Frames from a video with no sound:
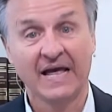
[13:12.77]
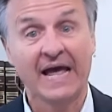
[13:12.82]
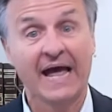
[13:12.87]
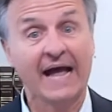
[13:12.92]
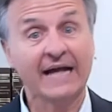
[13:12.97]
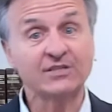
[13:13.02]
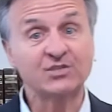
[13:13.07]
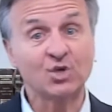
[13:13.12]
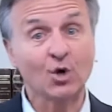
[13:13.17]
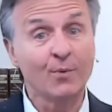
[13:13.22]

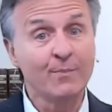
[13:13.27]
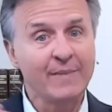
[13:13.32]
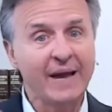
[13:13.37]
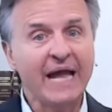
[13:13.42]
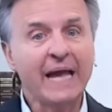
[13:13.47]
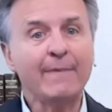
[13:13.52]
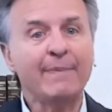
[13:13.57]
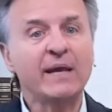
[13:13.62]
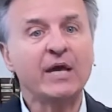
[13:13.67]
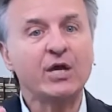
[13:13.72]
And so
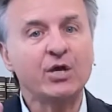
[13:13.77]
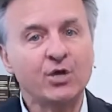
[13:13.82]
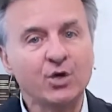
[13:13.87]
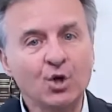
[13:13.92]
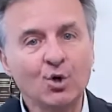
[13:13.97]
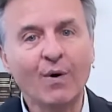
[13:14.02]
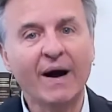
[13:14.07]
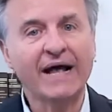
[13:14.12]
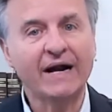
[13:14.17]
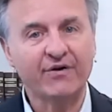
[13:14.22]
maybe
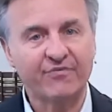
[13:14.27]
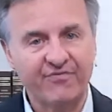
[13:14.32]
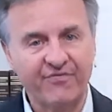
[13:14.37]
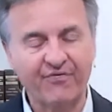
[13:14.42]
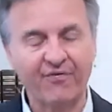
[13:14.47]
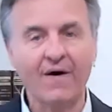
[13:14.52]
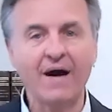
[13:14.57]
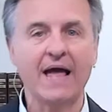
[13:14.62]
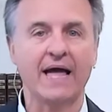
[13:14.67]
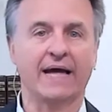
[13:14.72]
you had a
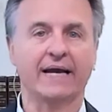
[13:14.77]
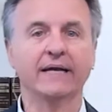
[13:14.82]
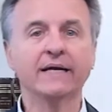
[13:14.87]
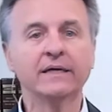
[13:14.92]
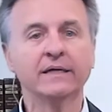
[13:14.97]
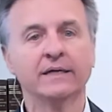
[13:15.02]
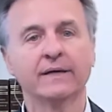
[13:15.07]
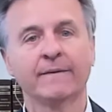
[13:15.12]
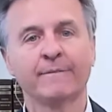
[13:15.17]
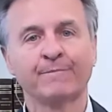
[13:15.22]

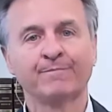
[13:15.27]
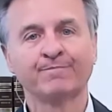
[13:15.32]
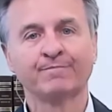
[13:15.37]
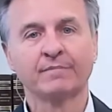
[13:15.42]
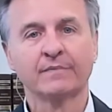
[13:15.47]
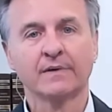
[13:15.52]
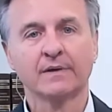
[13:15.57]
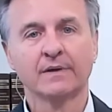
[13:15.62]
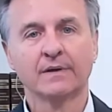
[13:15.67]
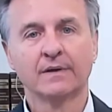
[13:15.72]
friend
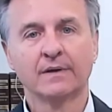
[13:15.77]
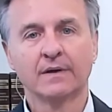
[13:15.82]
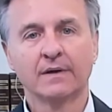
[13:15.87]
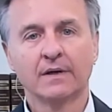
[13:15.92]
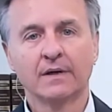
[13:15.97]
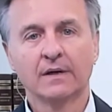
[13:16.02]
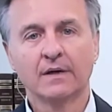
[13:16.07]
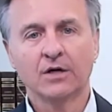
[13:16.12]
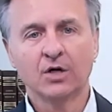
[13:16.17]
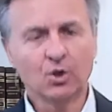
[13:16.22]

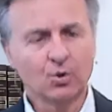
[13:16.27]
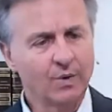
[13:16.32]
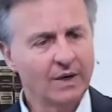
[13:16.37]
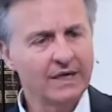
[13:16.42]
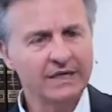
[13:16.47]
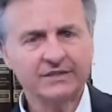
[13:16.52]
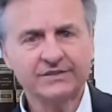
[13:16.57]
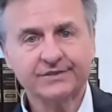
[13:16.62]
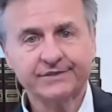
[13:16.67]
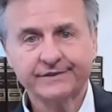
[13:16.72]
who
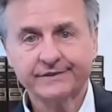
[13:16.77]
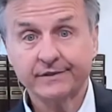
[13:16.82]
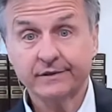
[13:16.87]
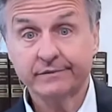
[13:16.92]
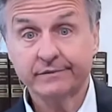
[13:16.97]
was